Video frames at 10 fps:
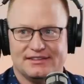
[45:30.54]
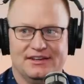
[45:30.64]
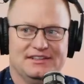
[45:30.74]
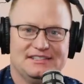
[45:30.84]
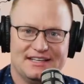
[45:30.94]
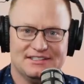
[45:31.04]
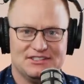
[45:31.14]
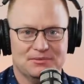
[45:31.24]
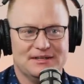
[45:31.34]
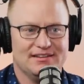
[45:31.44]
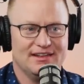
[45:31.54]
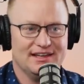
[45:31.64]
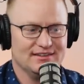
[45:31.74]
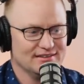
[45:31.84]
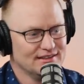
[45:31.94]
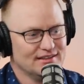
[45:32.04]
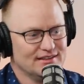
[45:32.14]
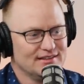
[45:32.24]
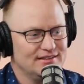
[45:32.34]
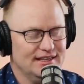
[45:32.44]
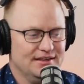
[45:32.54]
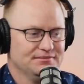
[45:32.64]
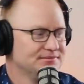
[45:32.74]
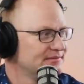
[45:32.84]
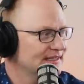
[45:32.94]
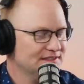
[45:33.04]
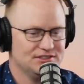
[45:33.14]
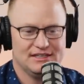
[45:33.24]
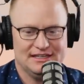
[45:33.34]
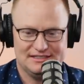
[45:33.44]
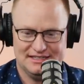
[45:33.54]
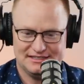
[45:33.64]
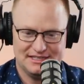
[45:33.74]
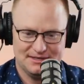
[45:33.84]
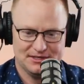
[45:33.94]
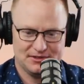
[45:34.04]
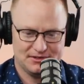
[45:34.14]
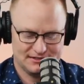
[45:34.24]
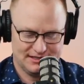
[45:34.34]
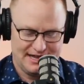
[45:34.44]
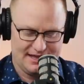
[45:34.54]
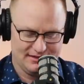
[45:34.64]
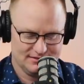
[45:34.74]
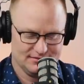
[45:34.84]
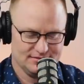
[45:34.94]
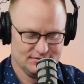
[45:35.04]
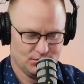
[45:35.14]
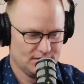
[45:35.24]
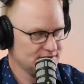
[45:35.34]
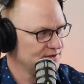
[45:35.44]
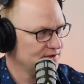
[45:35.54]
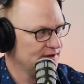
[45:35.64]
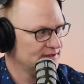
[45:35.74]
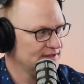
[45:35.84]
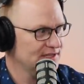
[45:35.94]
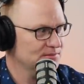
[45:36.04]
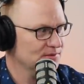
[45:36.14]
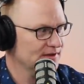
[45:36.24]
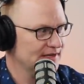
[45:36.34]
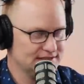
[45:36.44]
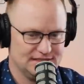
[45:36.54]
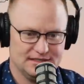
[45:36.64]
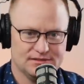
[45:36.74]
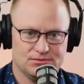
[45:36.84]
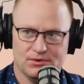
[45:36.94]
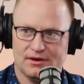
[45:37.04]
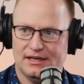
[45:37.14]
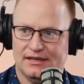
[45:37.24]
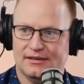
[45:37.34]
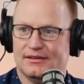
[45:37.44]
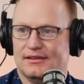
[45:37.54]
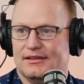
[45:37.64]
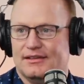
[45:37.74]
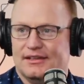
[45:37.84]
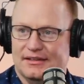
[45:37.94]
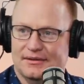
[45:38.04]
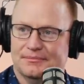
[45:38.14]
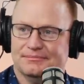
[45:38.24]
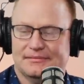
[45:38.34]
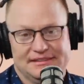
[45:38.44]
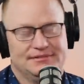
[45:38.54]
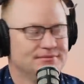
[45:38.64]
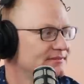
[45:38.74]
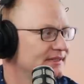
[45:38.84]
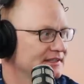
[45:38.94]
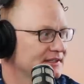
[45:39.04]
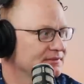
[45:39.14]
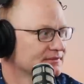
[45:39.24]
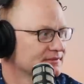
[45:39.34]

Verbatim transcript: no. he's gotten so many like, yeah, yeah. Just he sent an email because the cat walked across the keyboard as he's working. Um, and, I don't know.